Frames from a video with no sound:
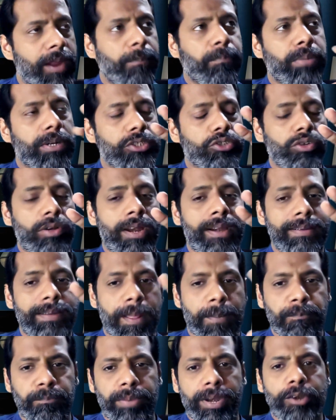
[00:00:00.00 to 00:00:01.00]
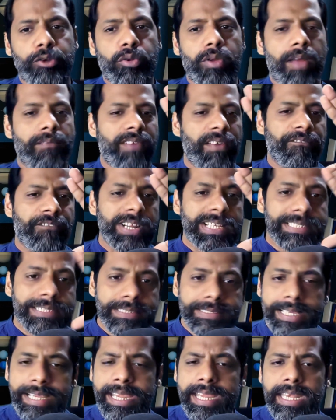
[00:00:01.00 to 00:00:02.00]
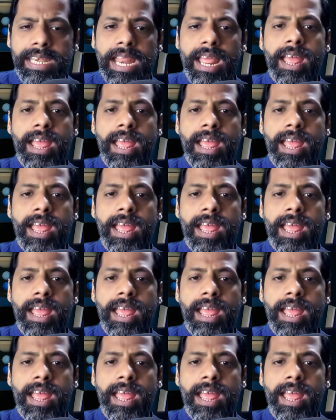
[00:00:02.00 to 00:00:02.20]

persona template you have ever seen